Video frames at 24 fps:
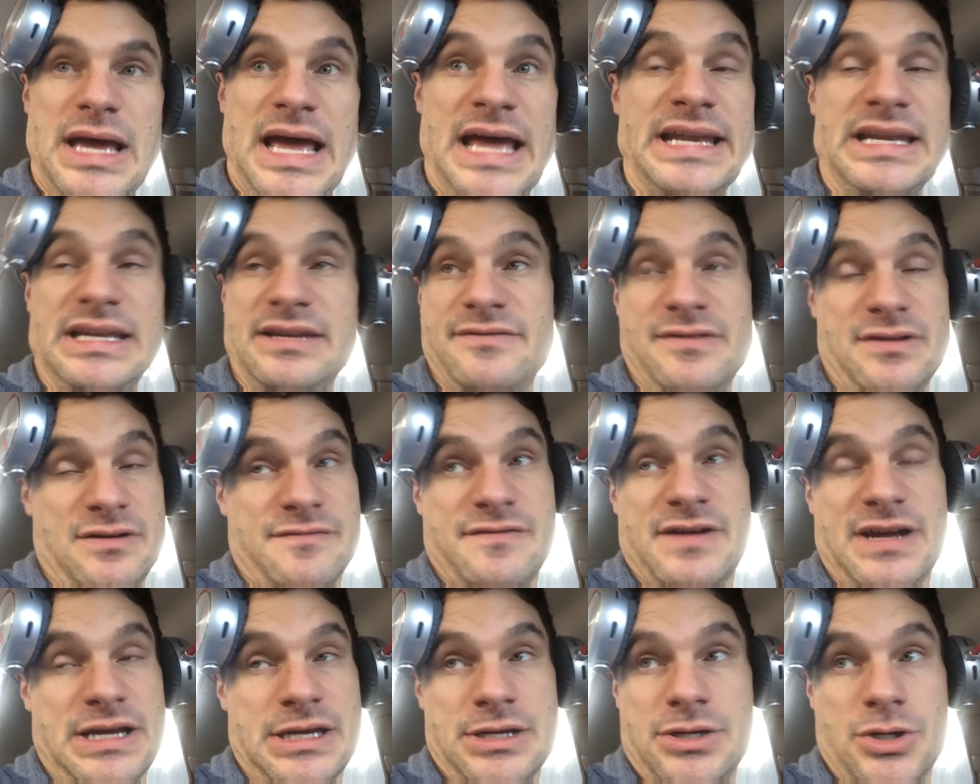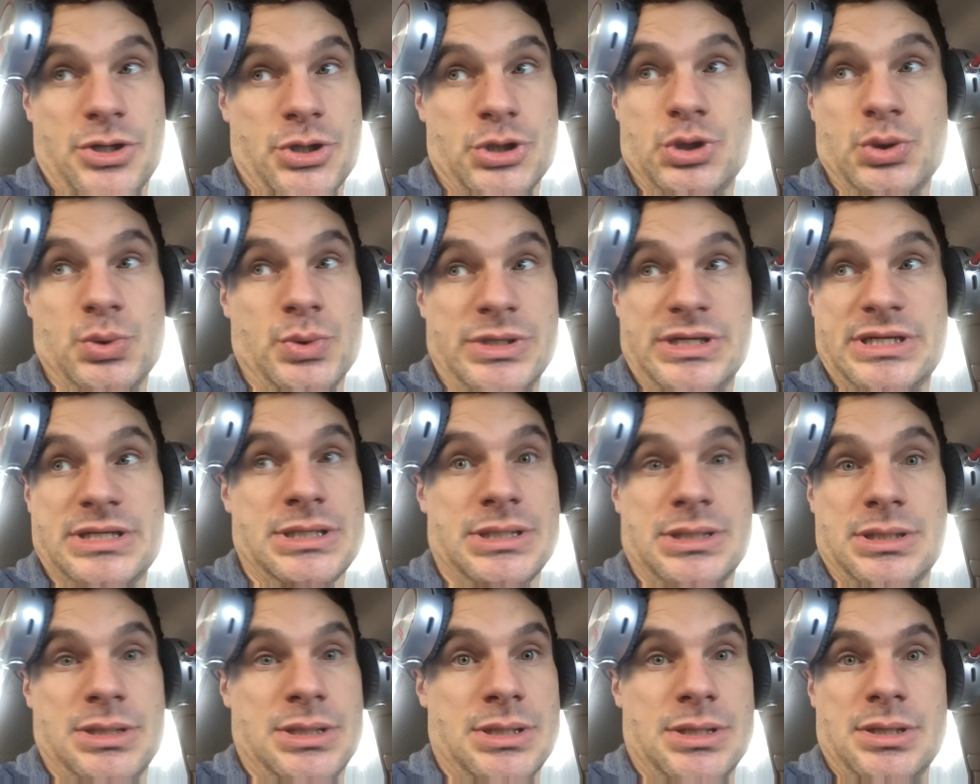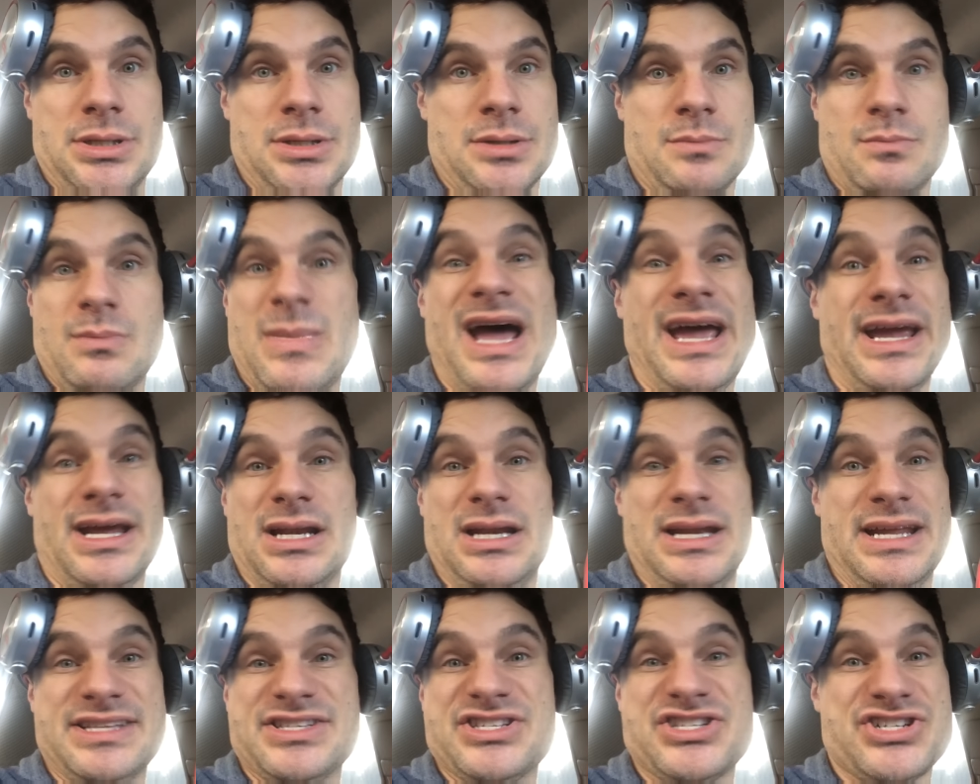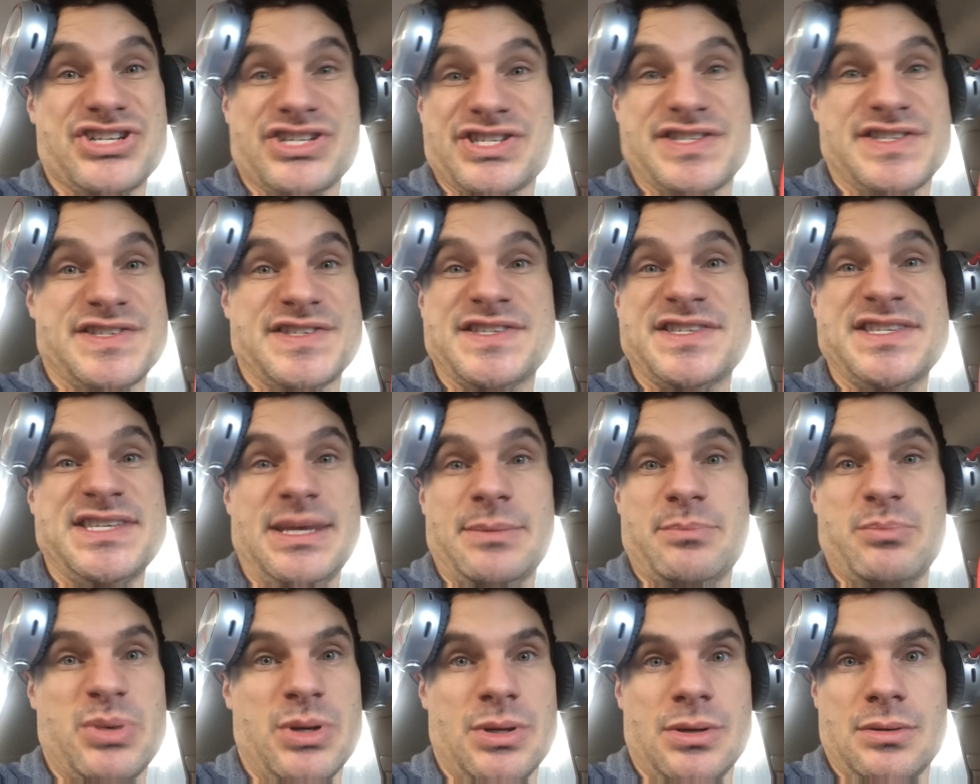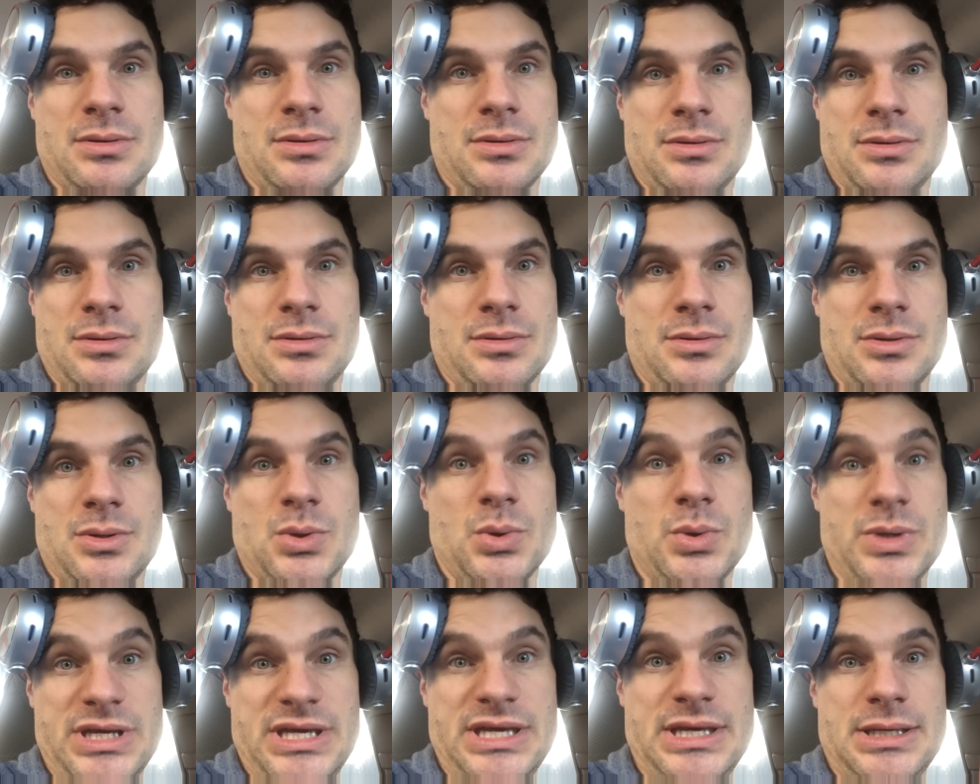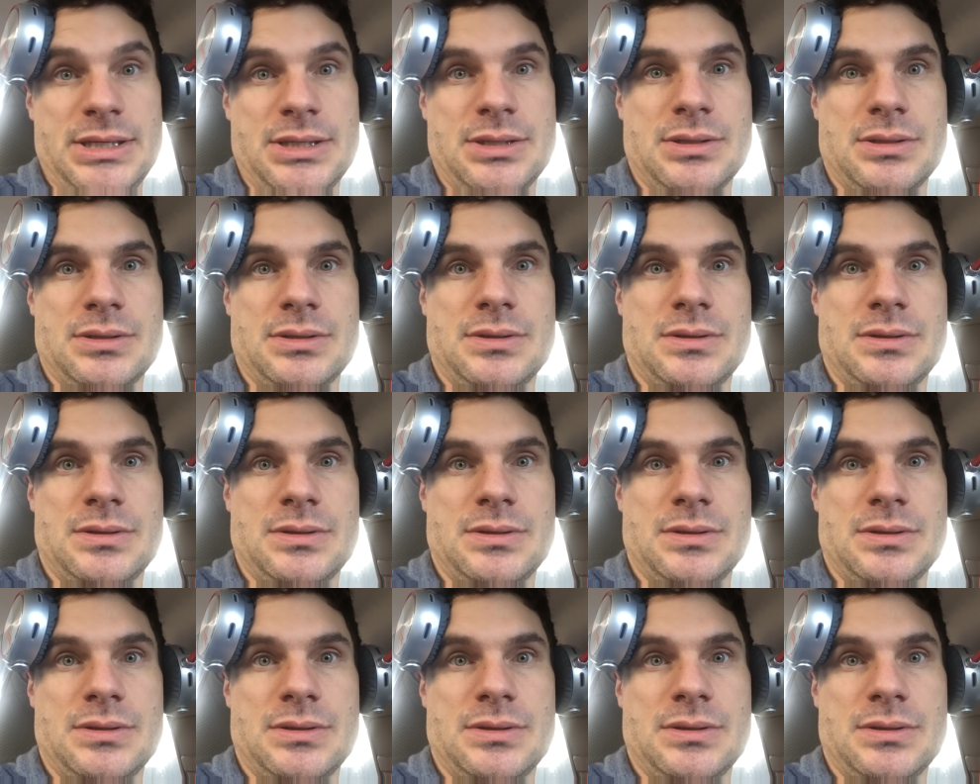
And even if I cannot do it, Michael, let's just sip. Okay?